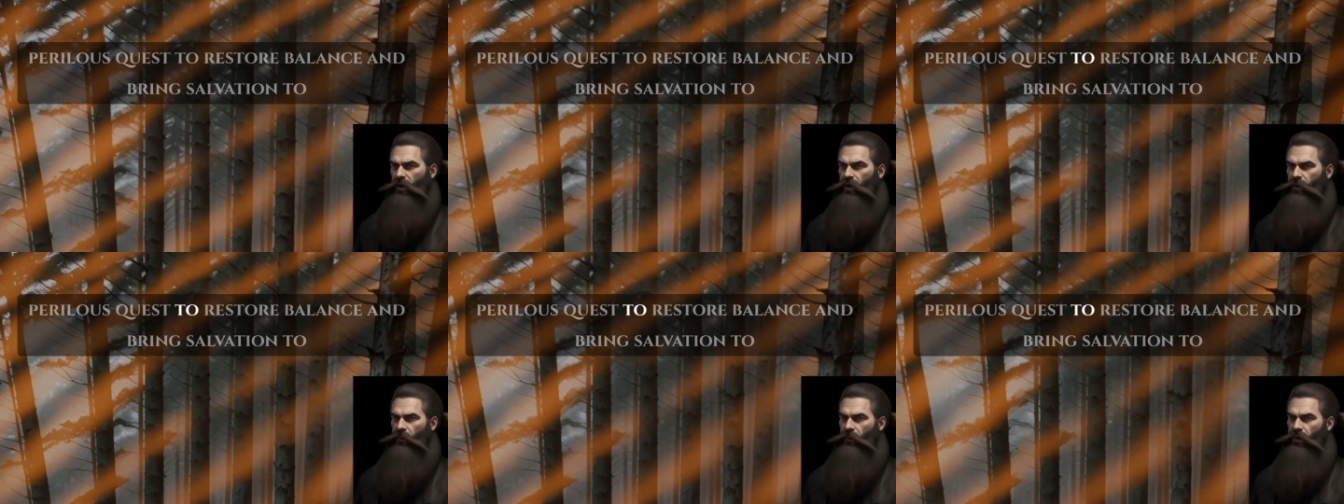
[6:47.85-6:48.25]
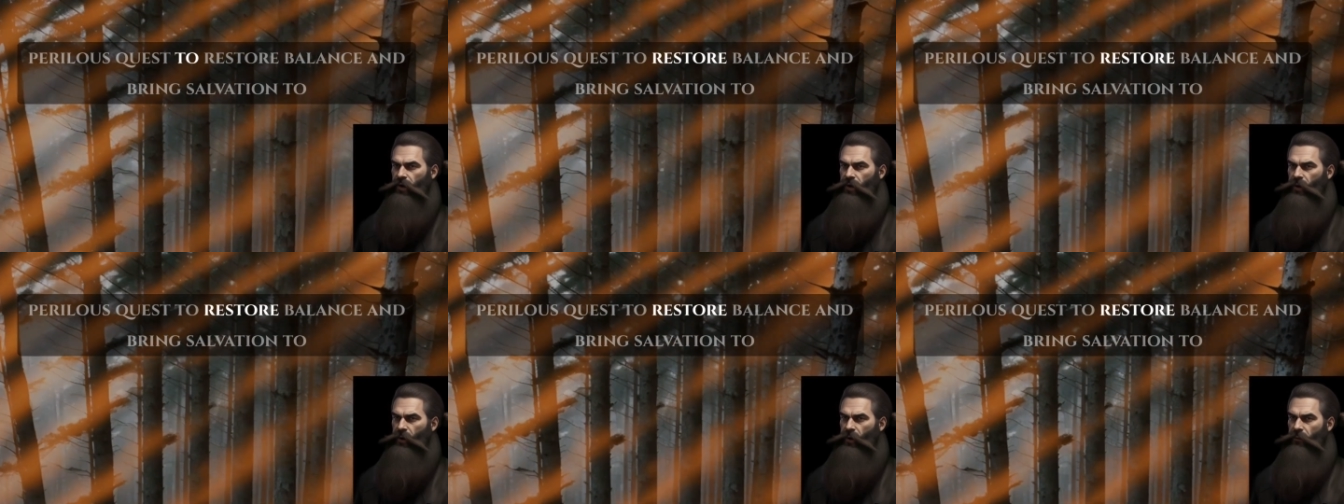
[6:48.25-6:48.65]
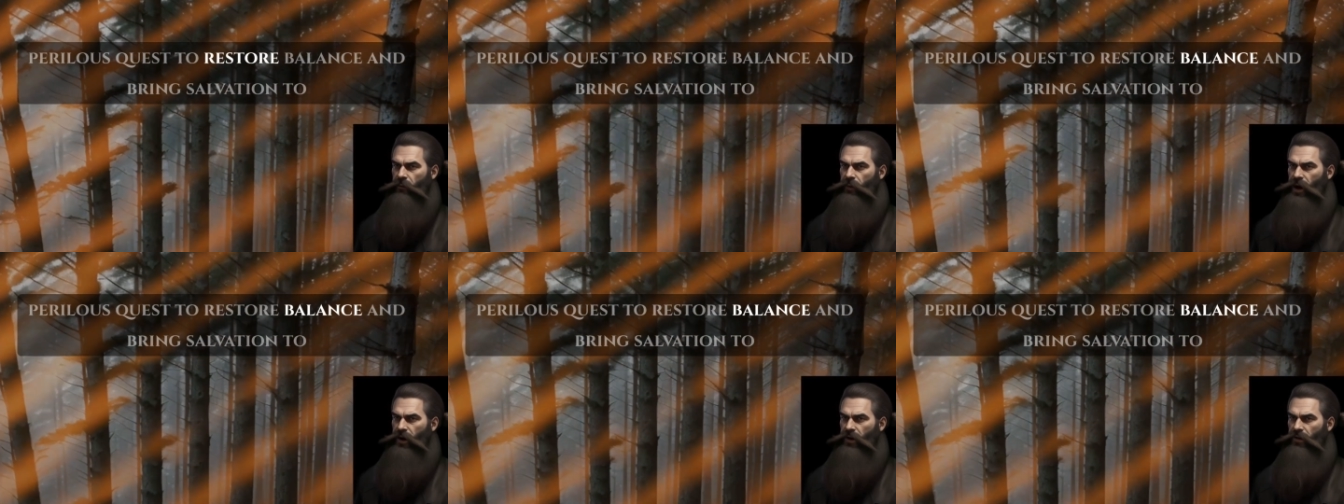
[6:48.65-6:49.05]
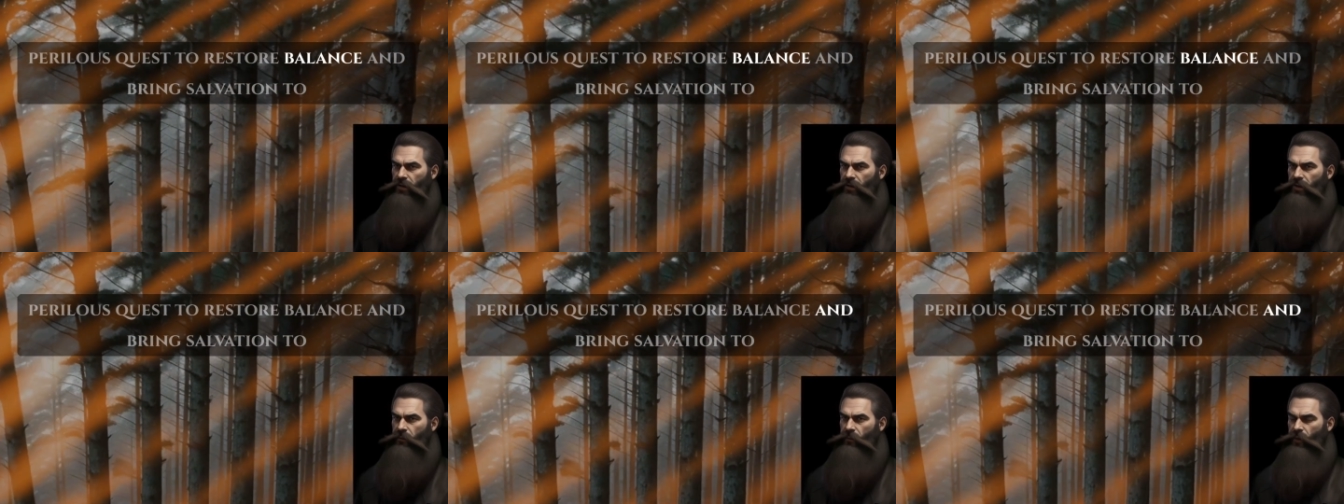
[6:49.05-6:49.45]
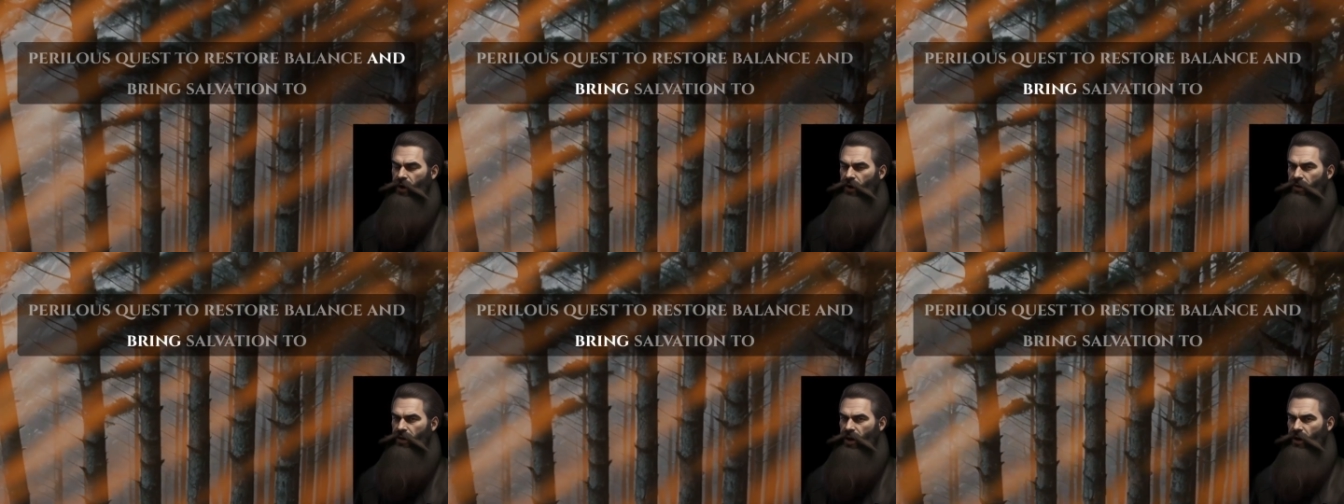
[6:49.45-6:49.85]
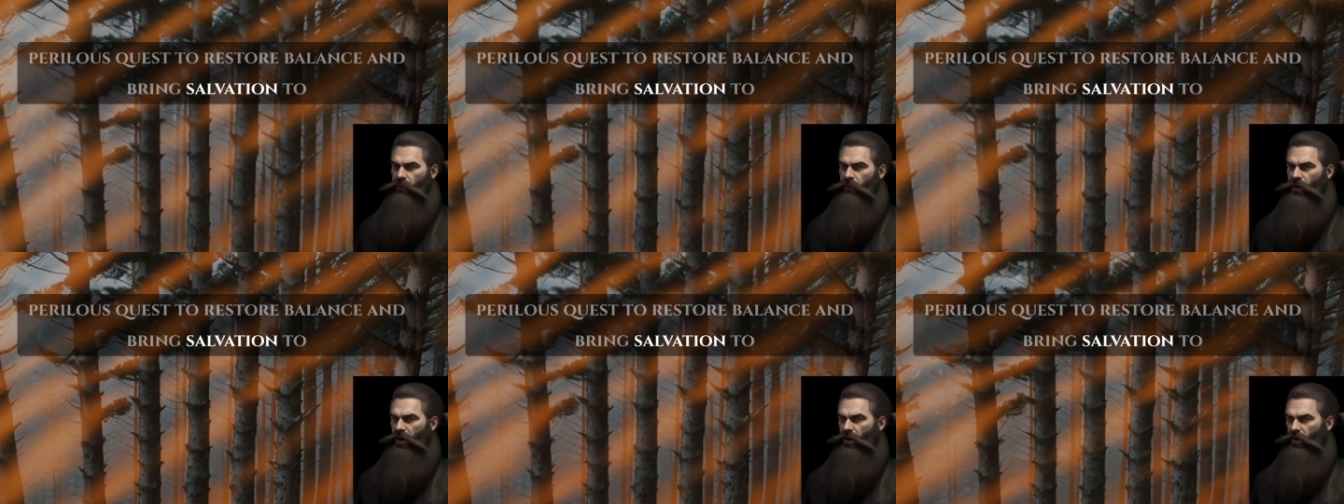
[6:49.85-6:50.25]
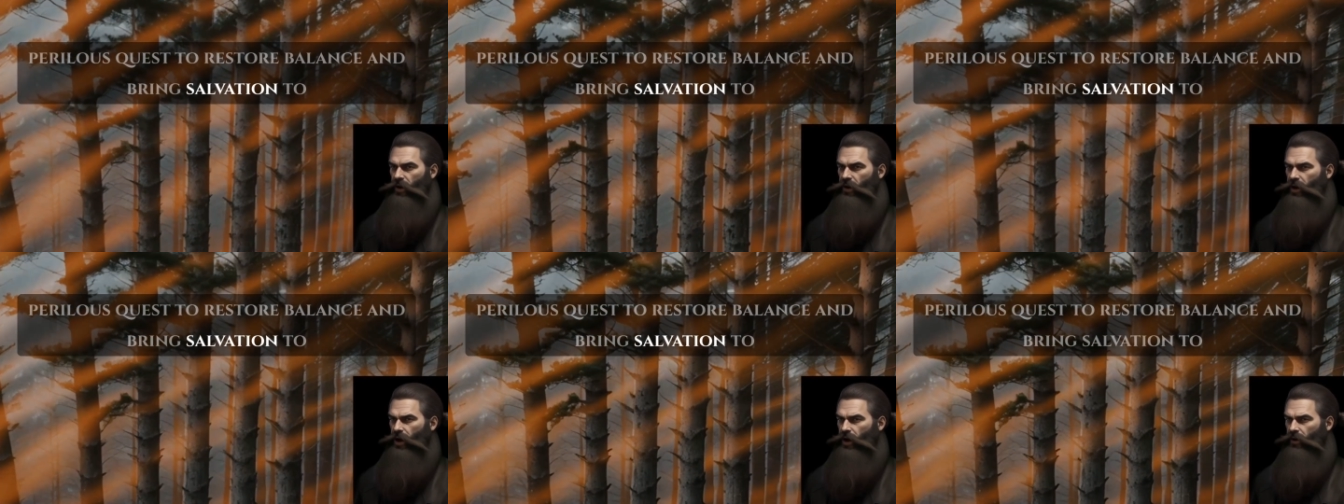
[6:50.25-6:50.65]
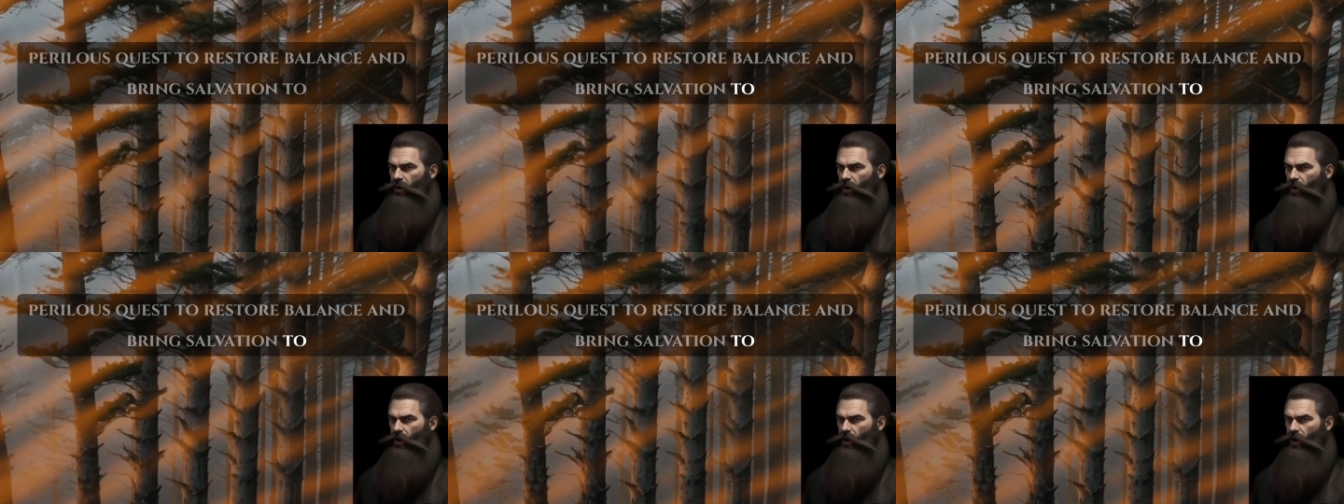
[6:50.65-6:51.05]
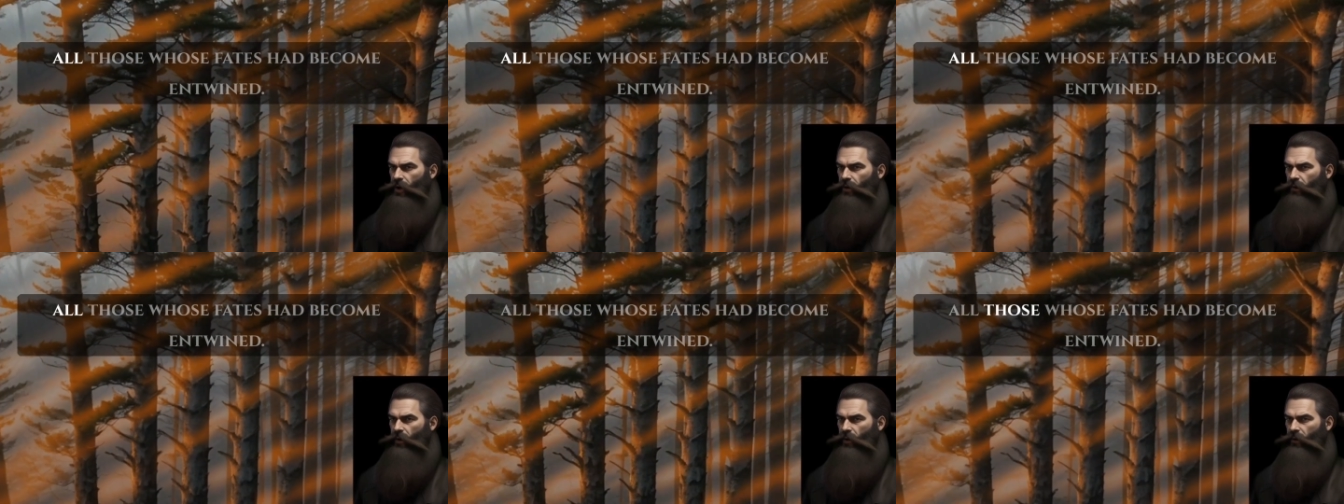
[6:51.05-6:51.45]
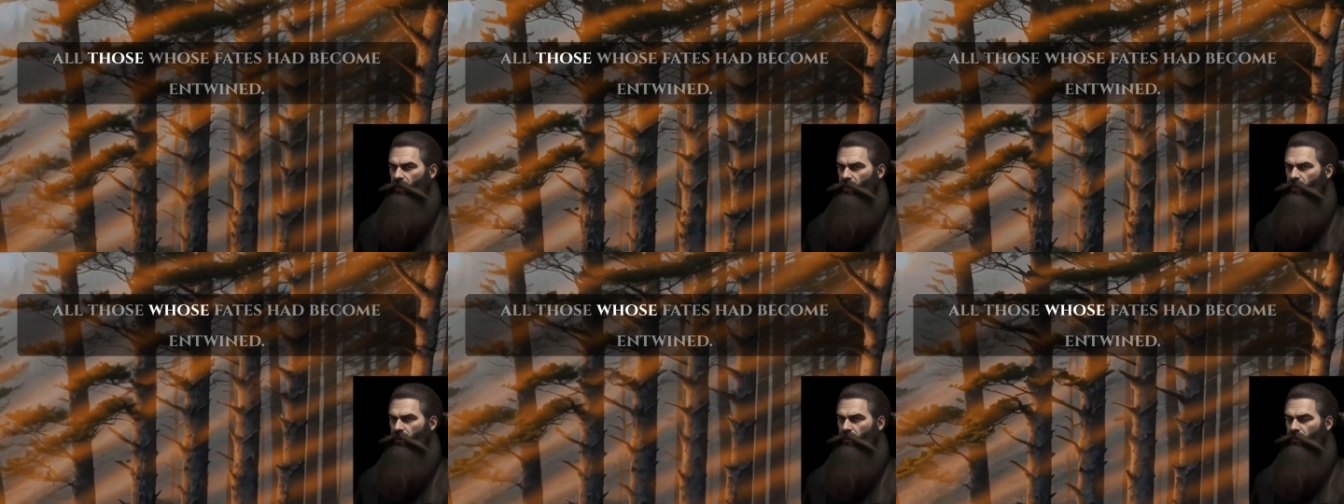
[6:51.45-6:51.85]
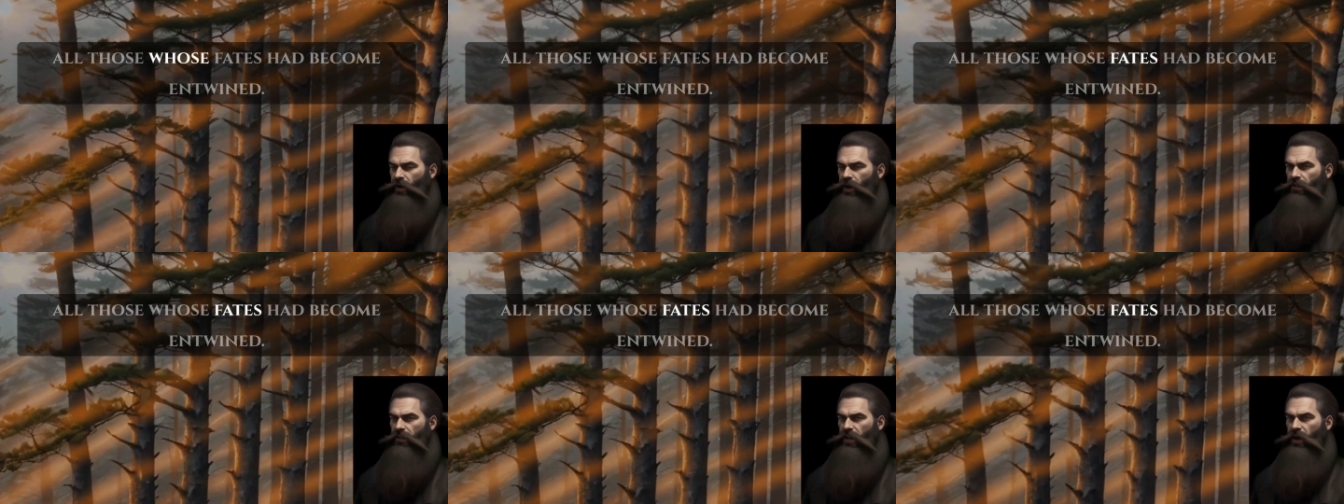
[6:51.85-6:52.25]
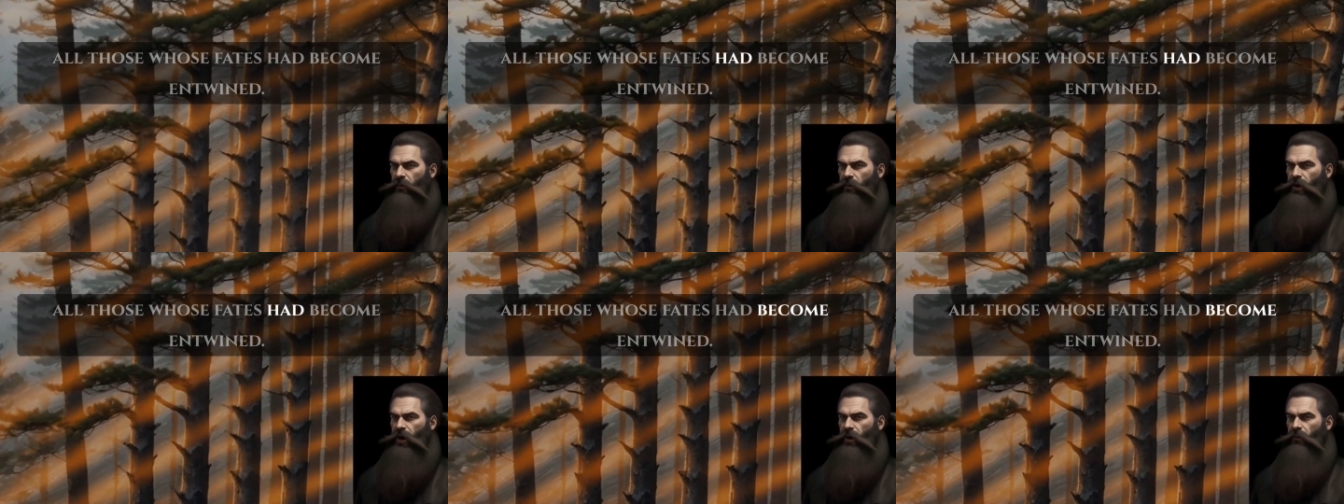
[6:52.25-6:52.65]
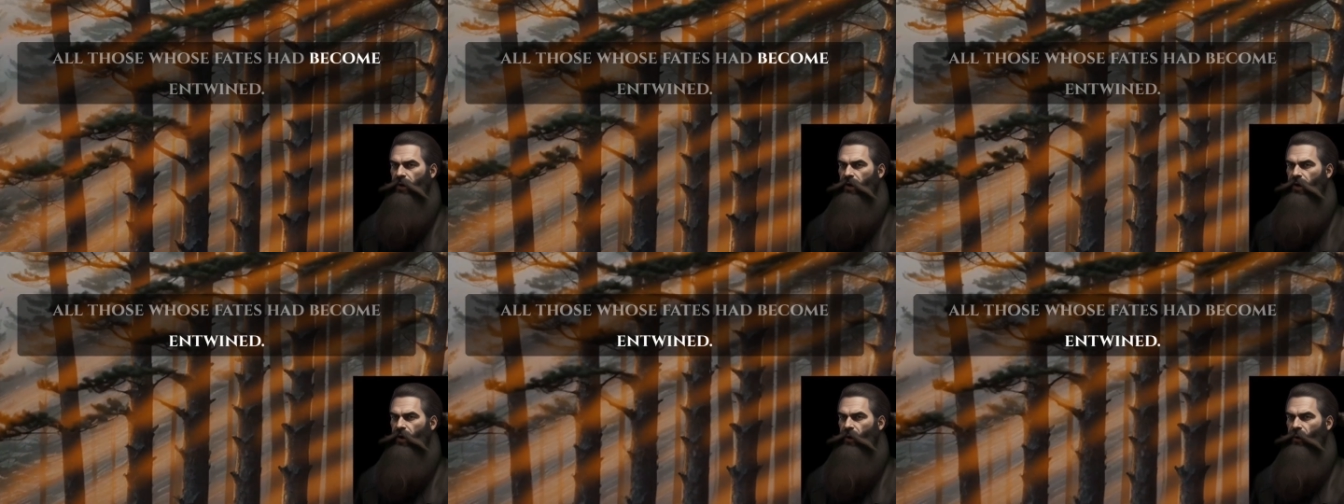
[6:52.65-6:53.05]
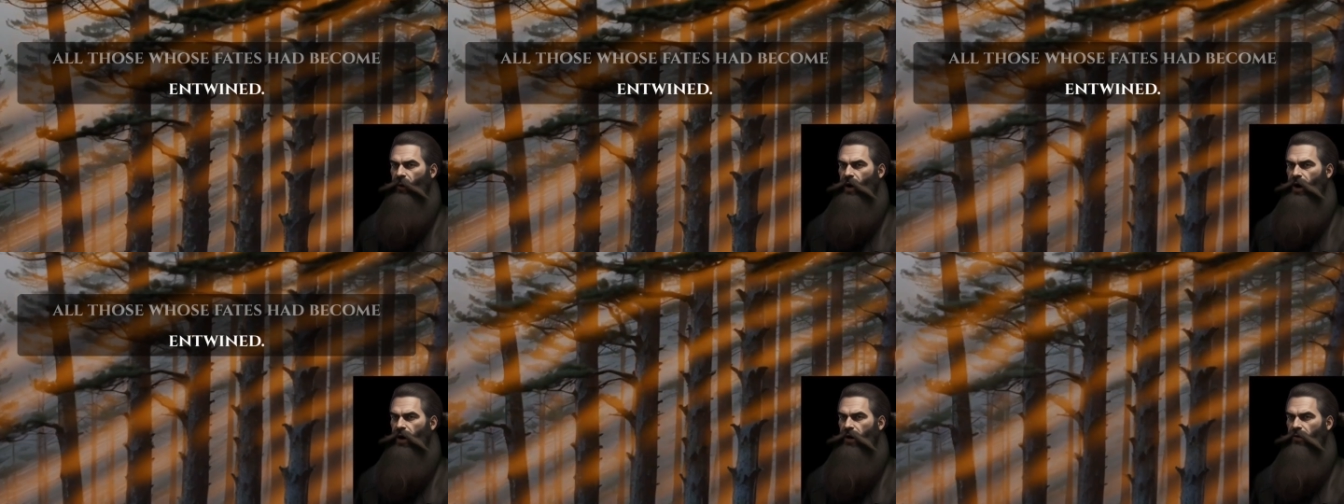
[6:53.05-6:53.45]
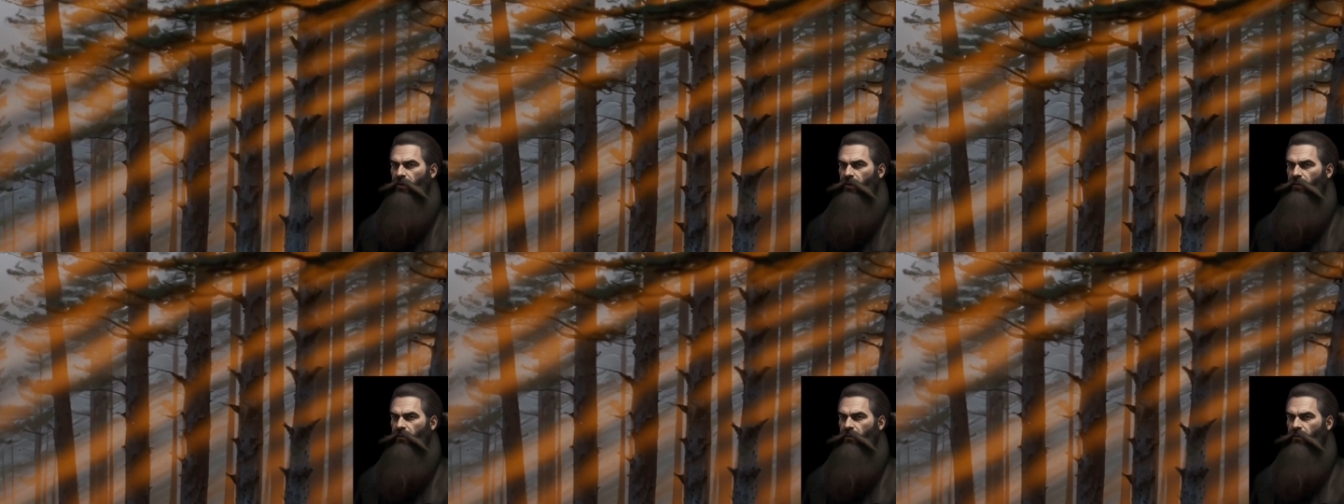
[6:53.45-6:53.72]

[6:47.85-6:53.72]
to restore balance and bring salvation to all those whose fates had become entwined.